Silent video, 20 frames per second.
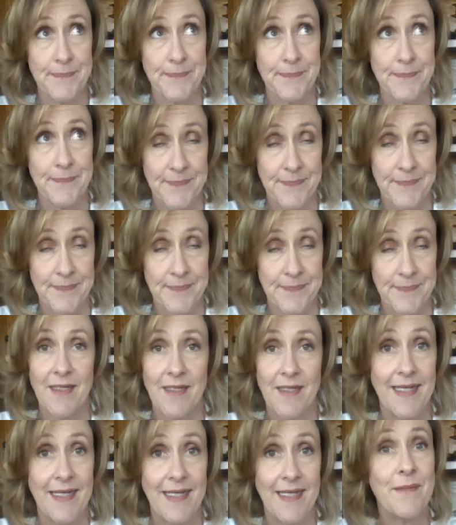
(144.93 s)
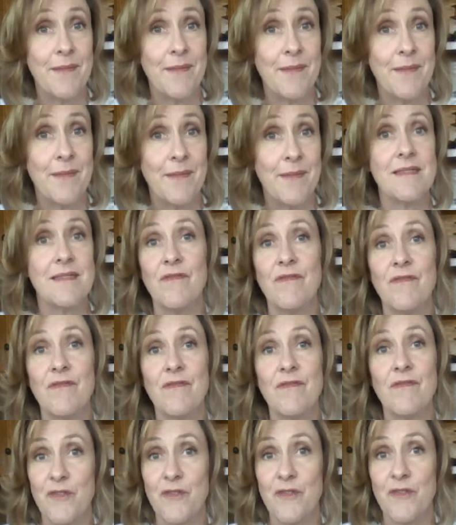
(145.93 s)
they can be seen
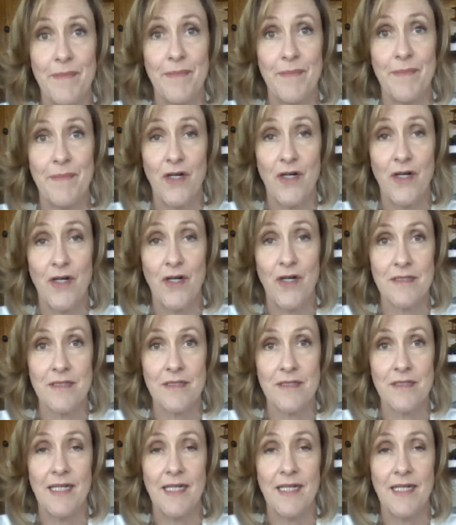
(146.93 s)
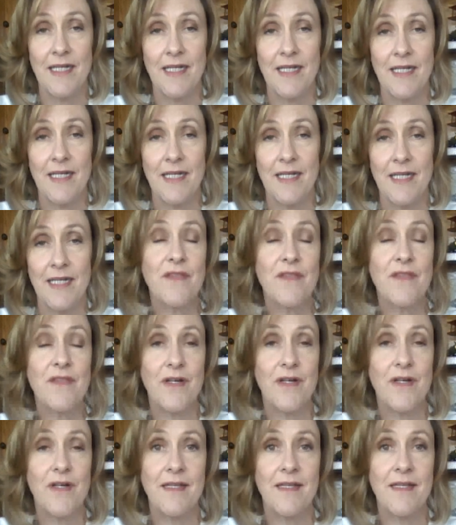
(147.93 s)
from drive-by cars, and it triggers a
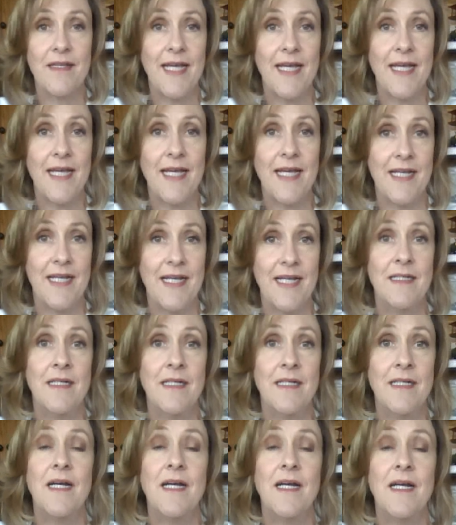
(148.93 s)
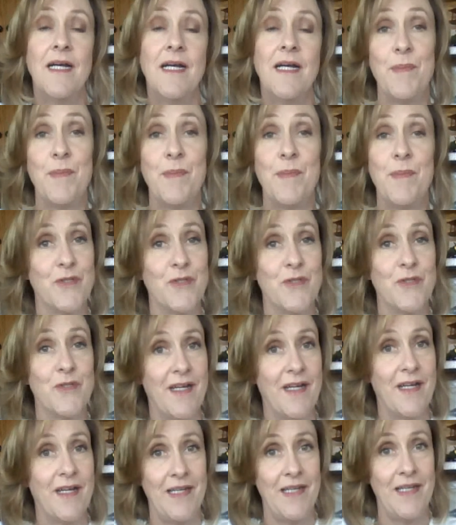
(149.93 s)
thought in the head of the people
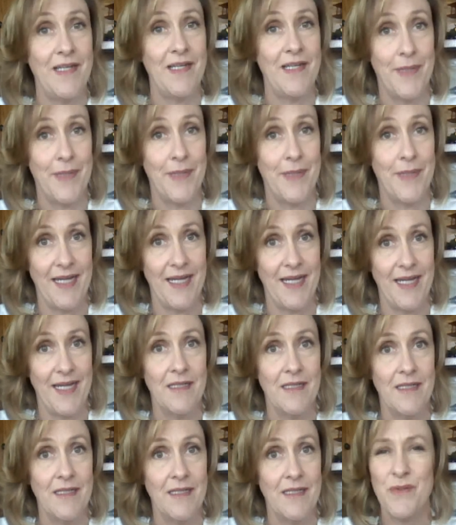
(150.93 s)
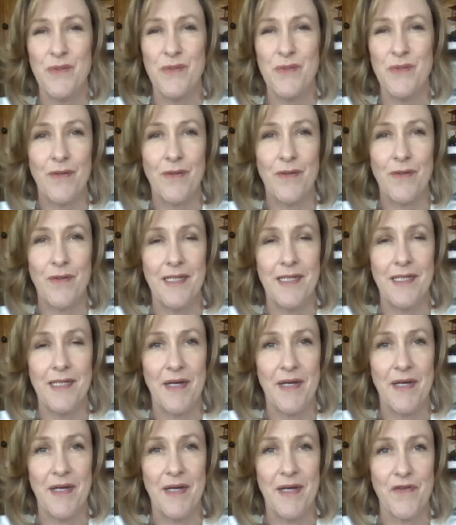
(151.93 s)
driving by. They don't clean up
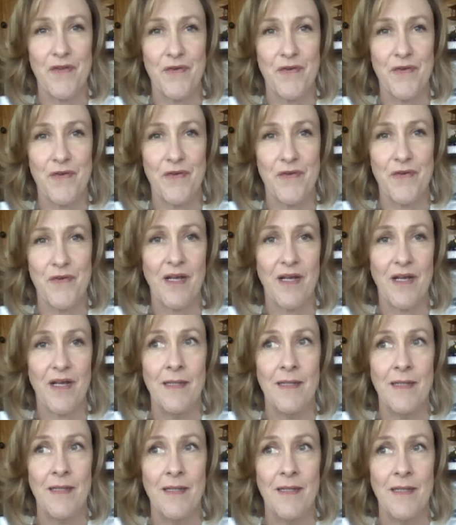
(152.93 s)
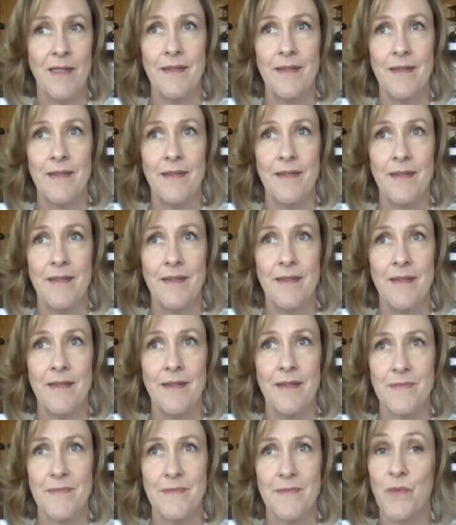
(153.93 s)
after their dog. I
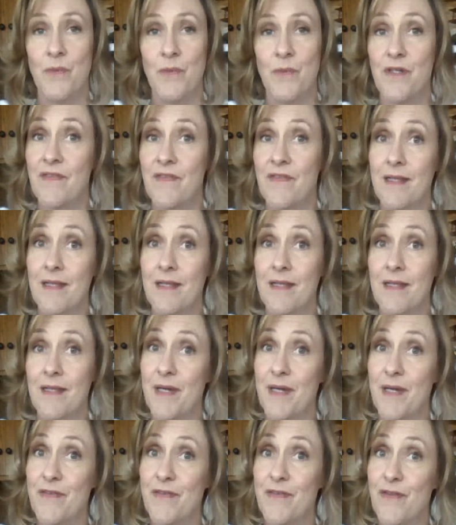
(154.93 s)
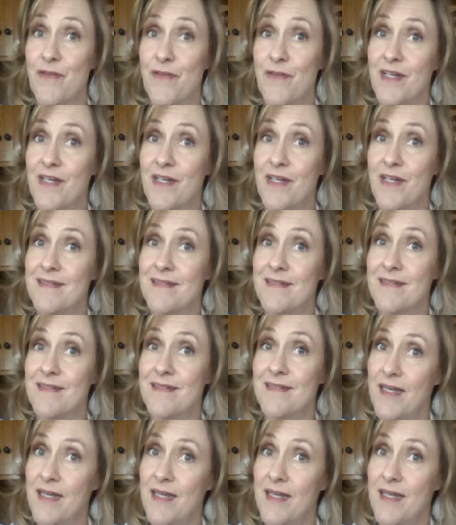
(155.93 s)
wonder if they clean up after their dog
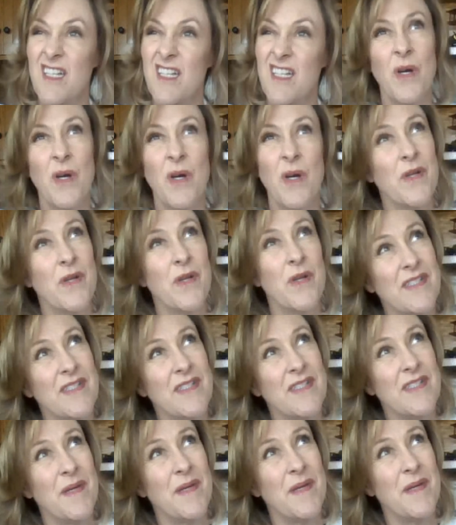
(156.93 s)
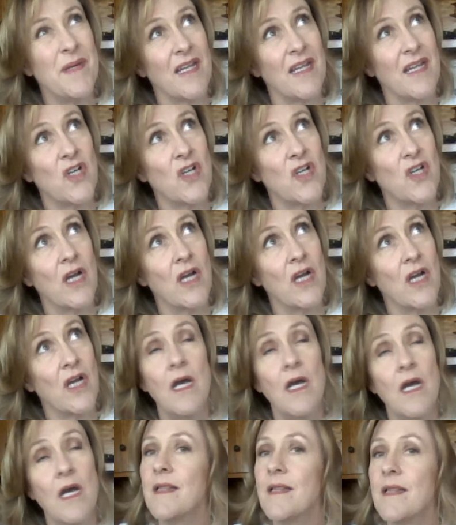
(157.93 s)
inside. I wonder if it smells like dog.
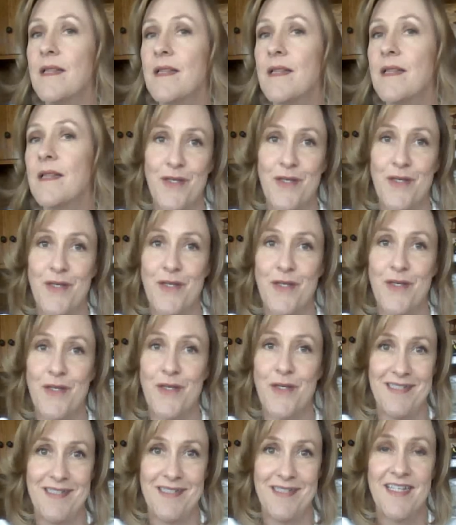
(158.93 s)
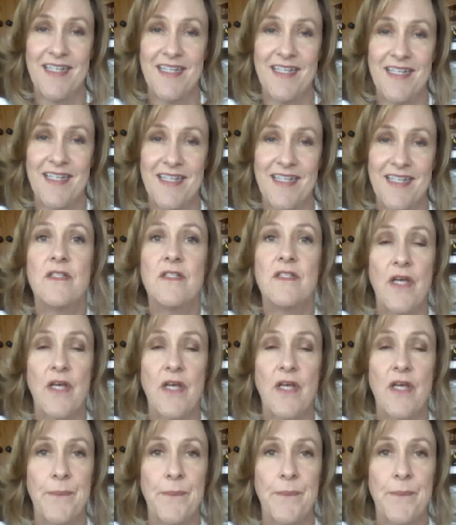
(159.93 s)
Lots of questions. So,